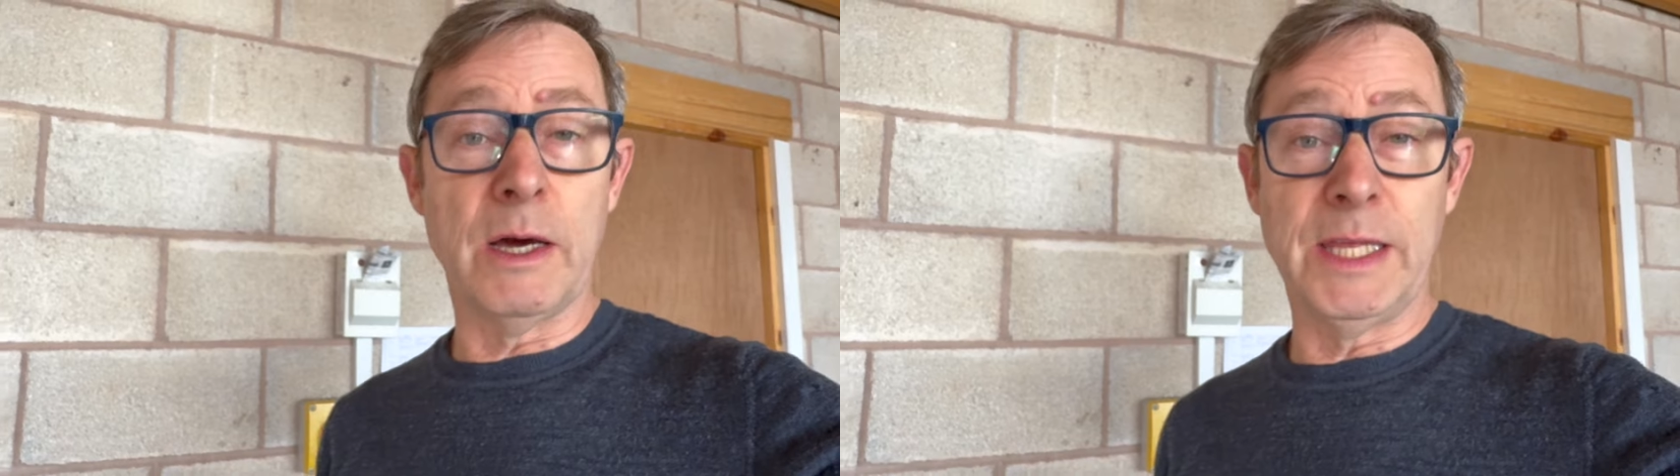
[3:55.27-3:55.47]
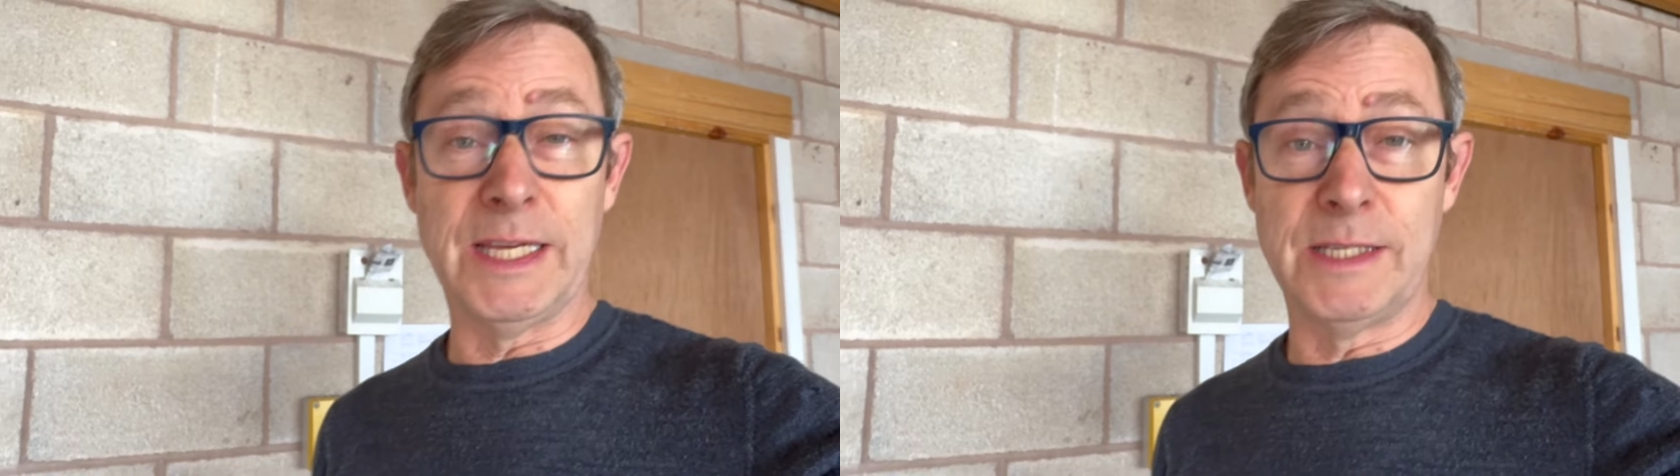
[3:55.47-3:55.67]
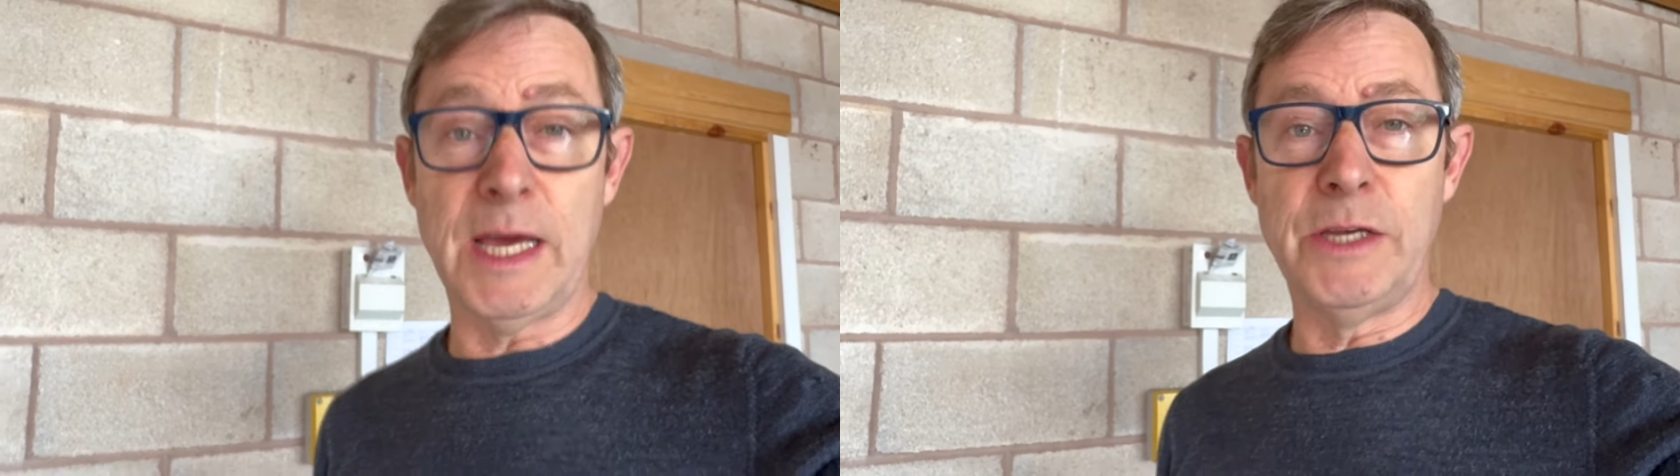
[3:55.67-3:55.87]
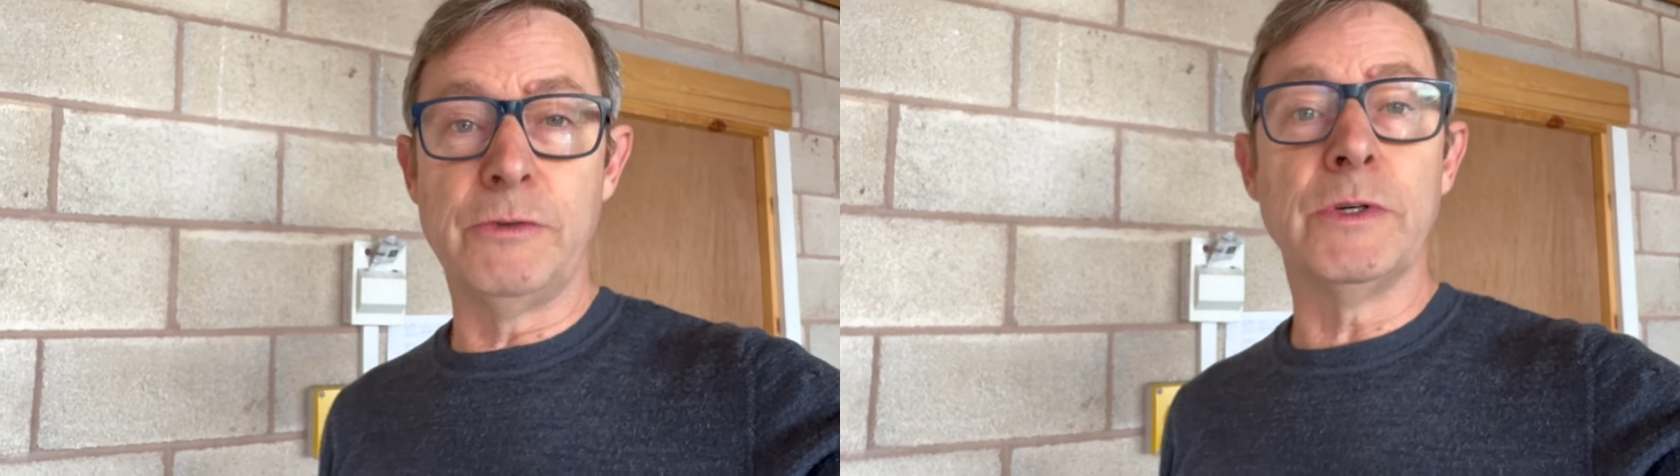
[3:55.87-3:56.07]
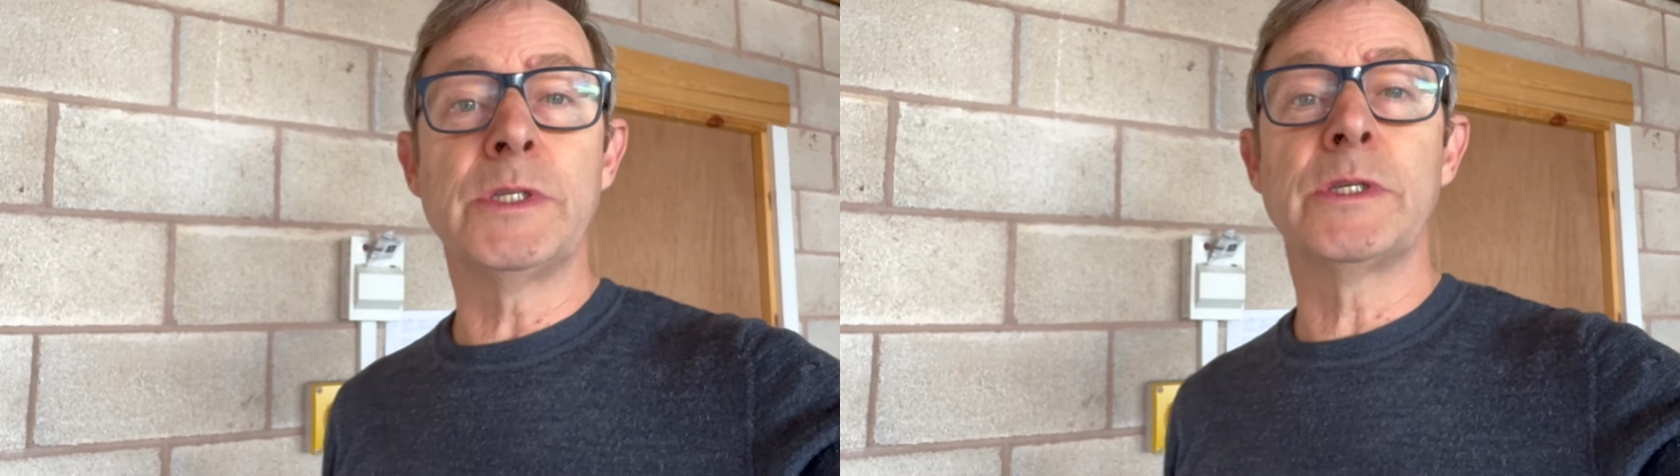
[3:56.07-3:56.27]
think, are
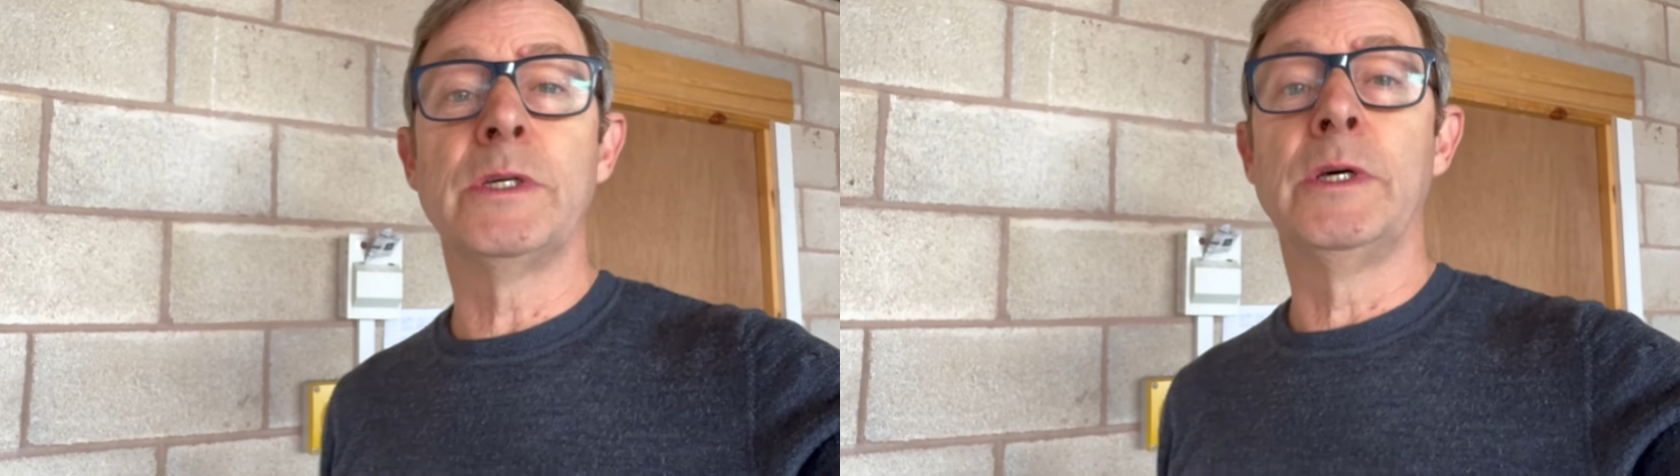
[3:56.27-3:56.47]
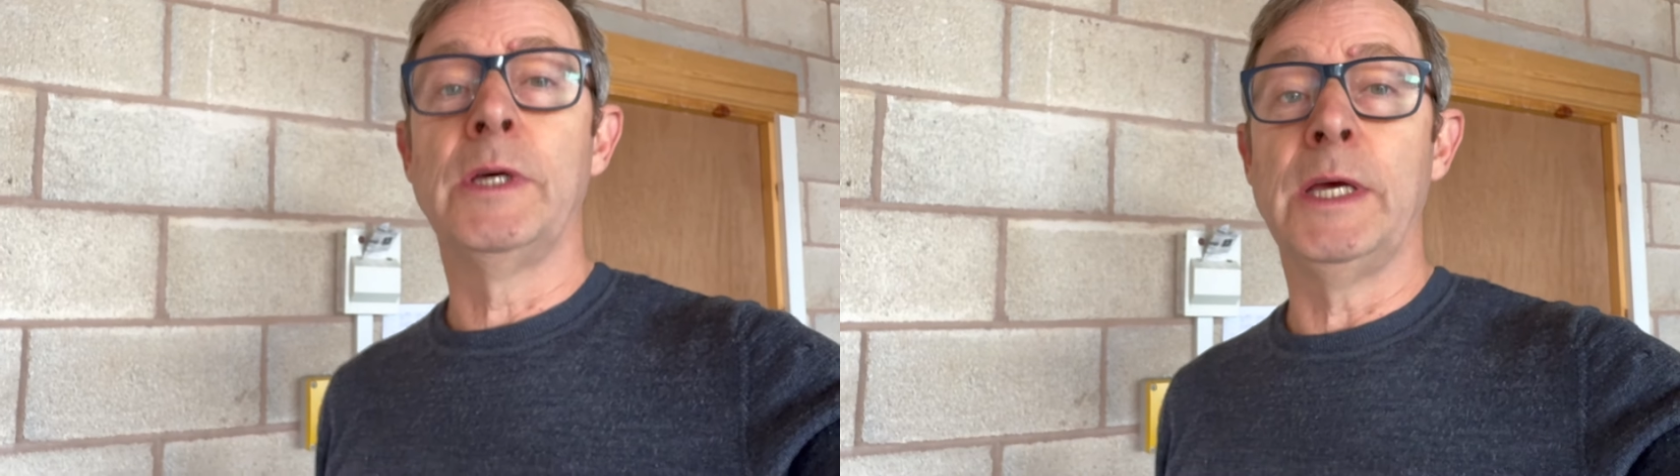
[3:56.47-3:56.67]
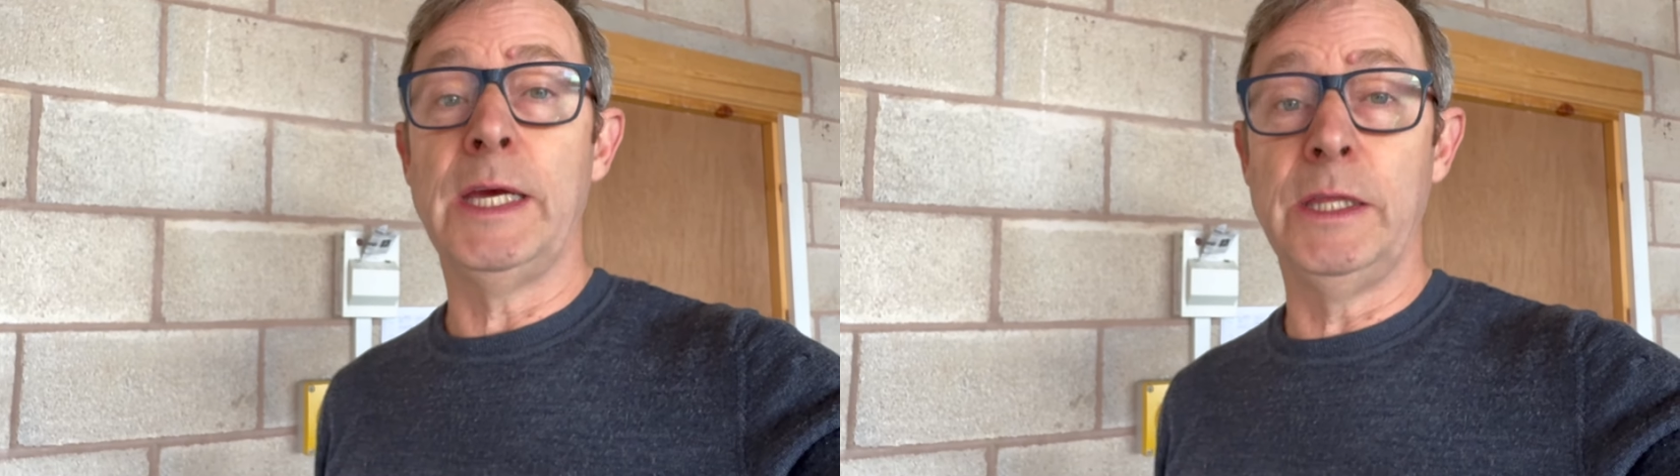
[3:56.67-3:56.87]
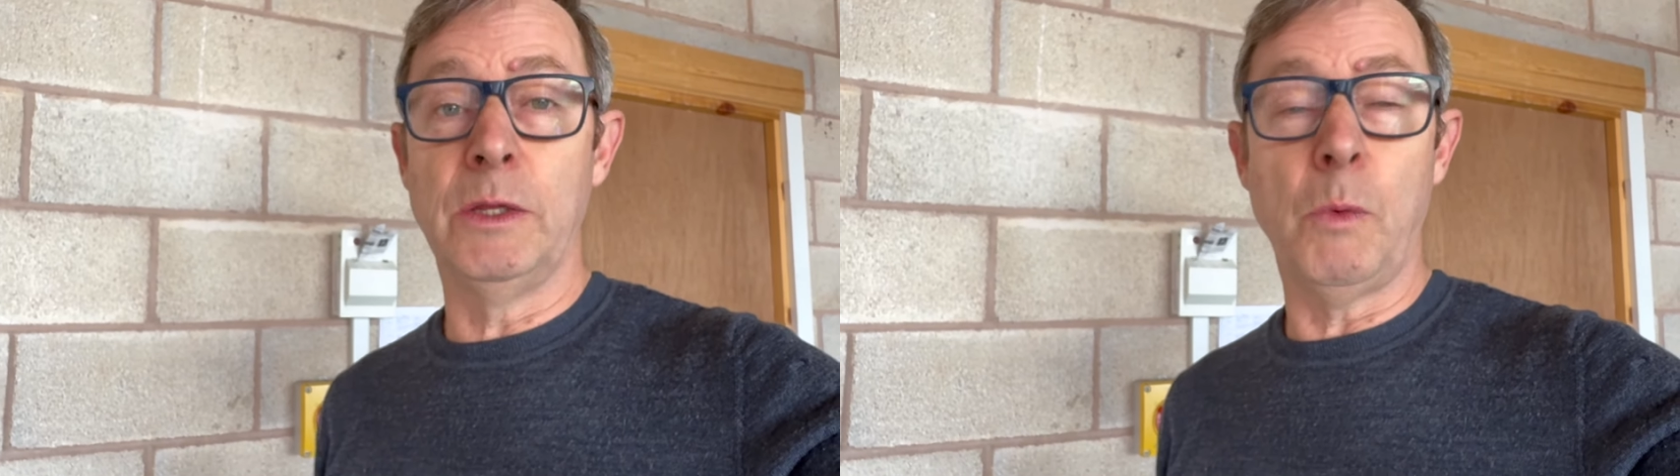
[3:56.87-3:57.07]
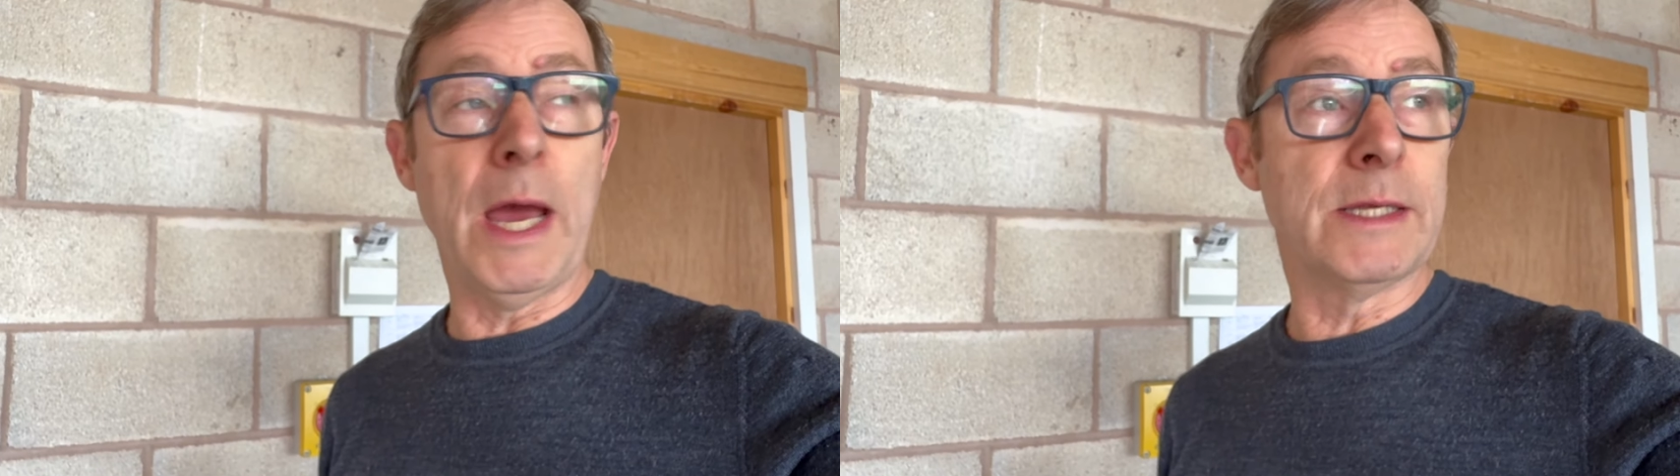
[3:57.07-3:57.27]
dangerous in the
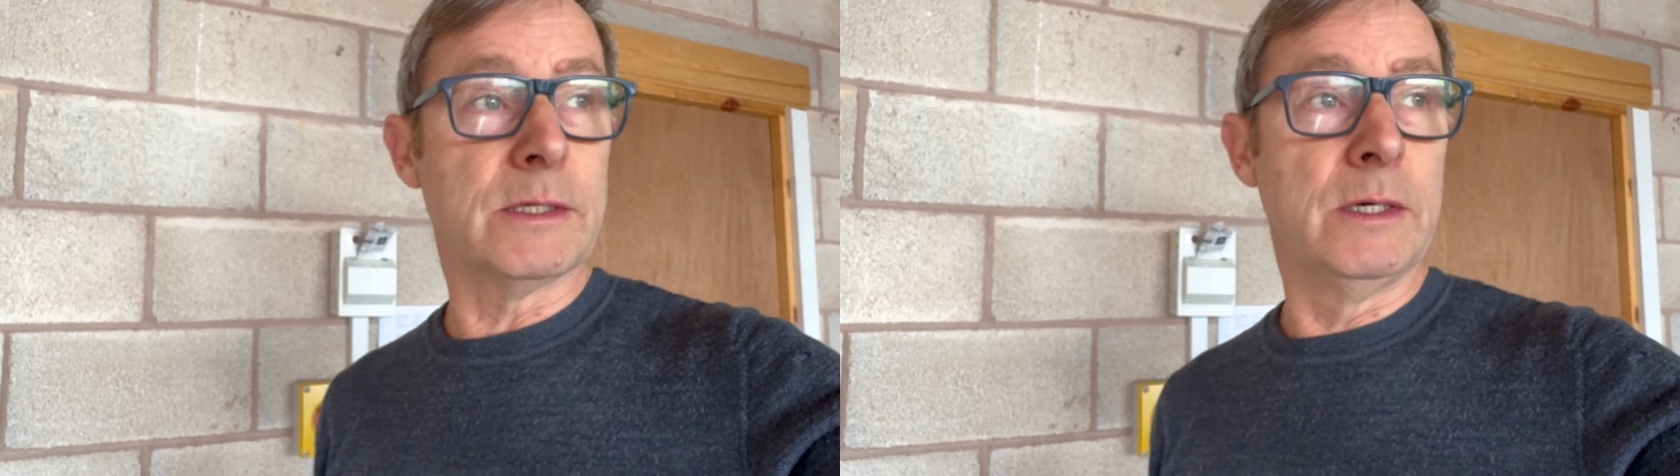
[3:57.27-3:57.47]
wet.